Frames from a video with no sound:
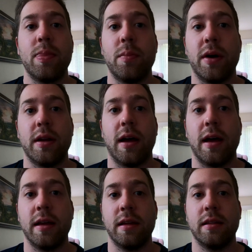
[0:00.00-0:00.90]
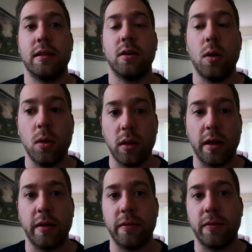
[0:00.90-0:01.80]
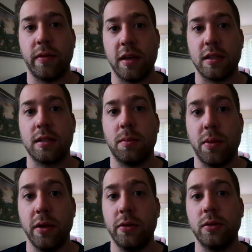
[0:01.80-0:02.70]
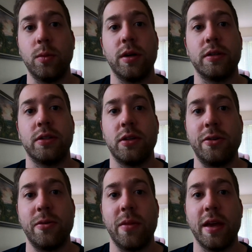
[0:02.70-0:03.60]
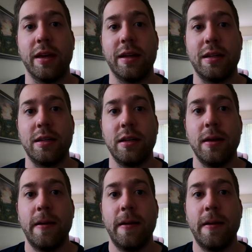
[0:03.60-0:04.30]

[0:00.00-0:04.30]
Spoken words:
But the goal of this build was to make it